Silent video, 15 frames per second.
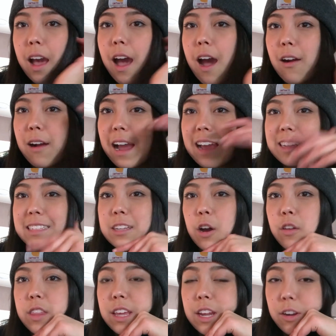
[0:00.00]
Okay, so
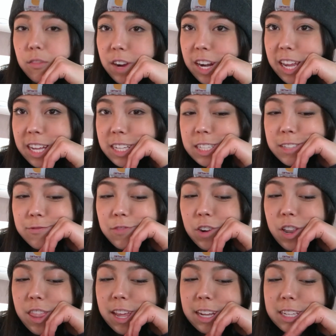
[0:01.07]
the ingredients for
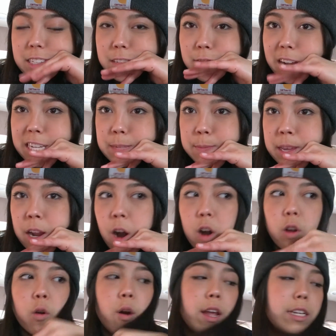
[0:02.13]
this recipe are
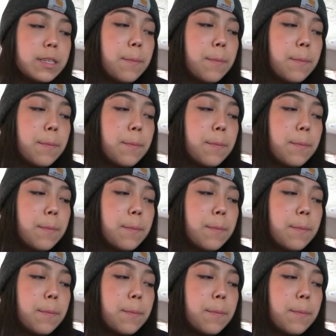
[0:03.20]
going to